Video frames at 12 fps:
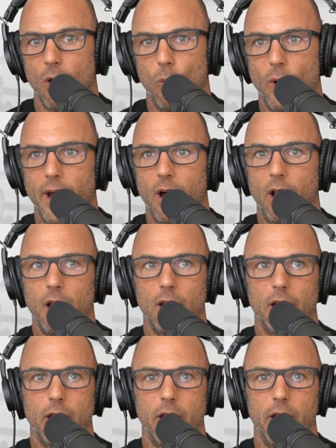
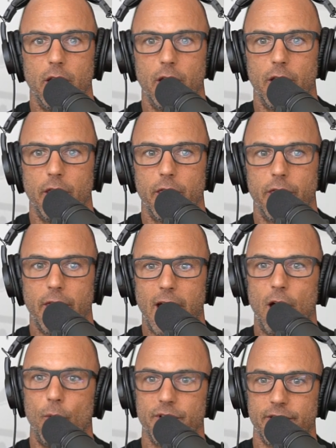Well,
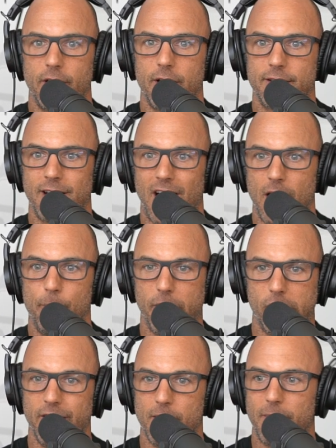that was a time
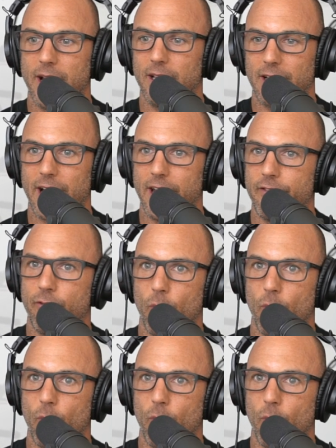period in my life